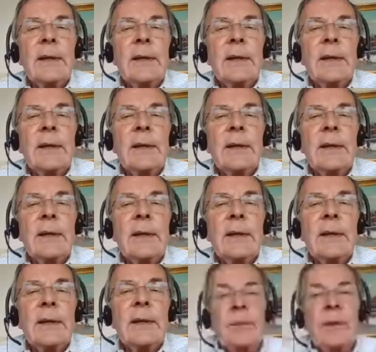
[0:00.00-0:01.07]
And then if he
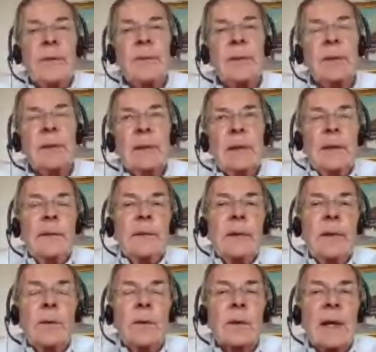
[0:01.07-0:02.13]
has people,
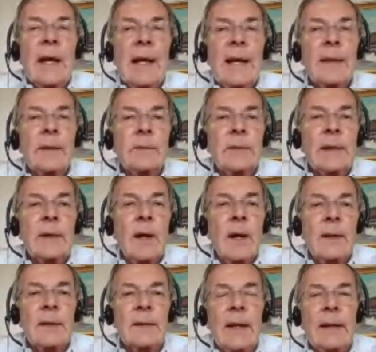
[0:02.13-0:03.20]
you know, who are highly
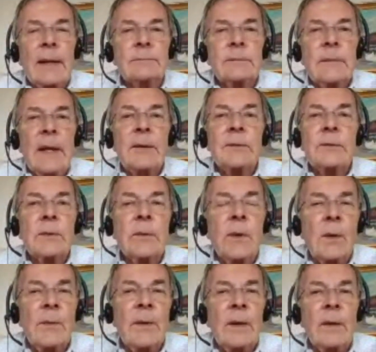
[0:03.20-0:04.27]
regarded, like Andrew
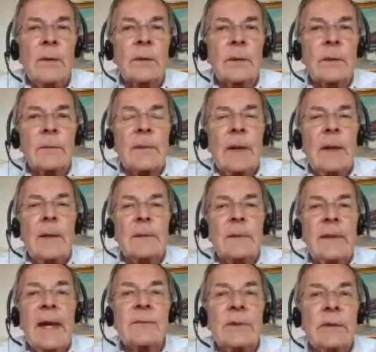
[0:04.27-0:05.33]
Cuomo or
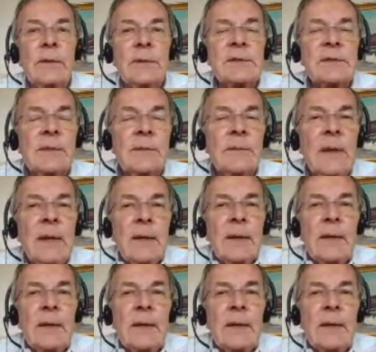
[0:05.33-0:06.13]
Gavin Newsom,